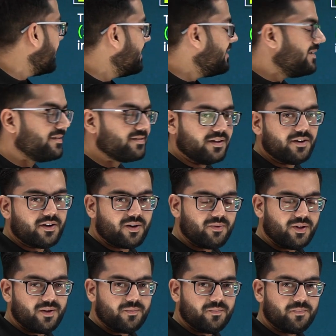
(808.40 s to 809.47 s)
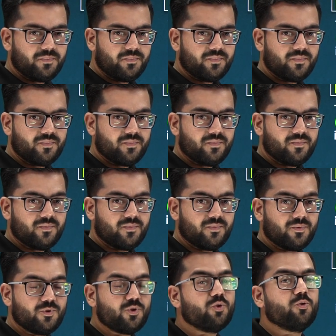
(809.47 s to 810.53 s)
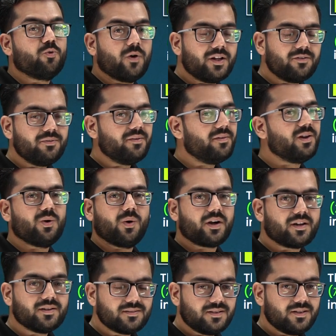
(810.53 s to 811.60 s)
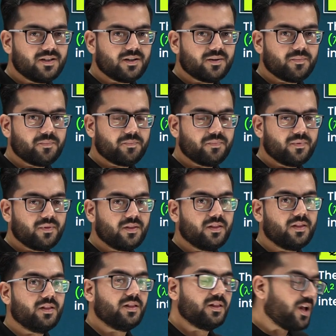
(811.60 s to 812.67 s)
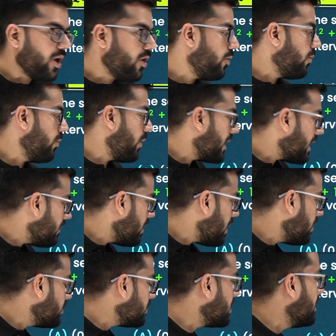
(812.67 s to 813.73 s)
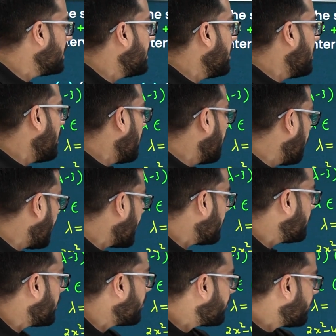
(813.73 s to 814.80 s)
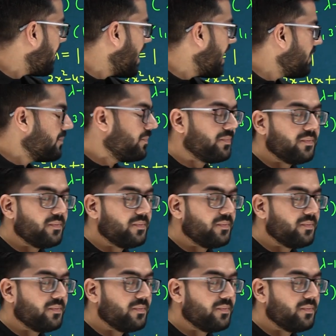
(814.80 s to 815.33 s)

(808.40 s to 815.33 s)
in this interval. So, 1 we will not consider. Now, what about 1 upon 5?